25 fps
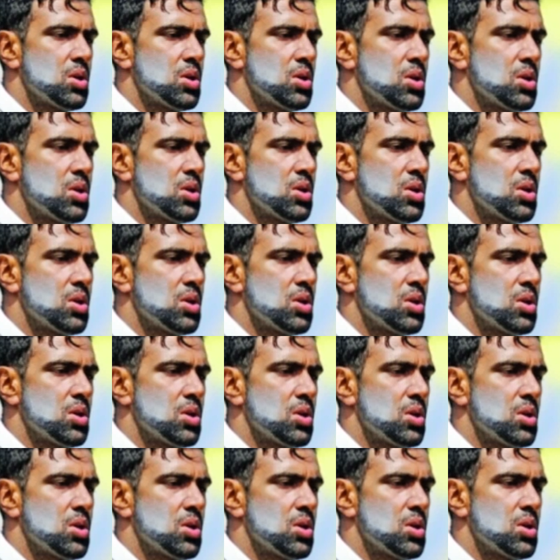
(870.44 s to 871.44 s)

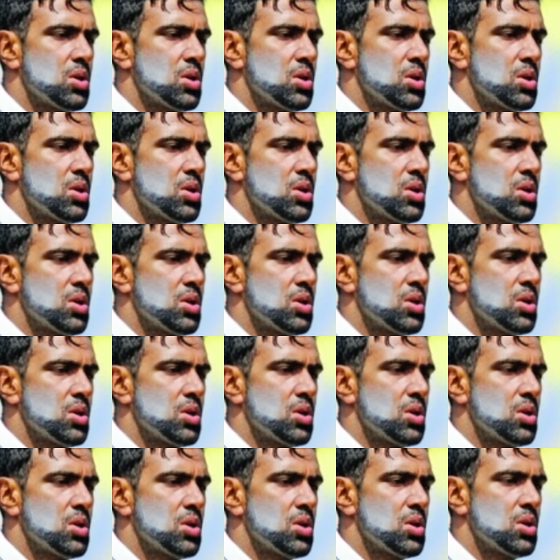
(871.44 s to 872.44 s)

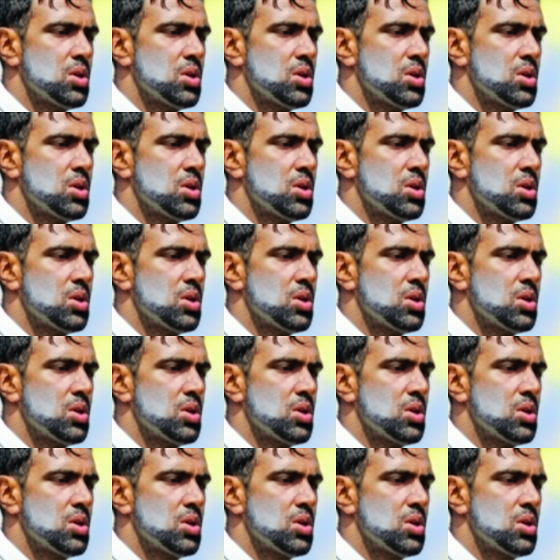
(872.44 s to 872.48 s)
[no speech]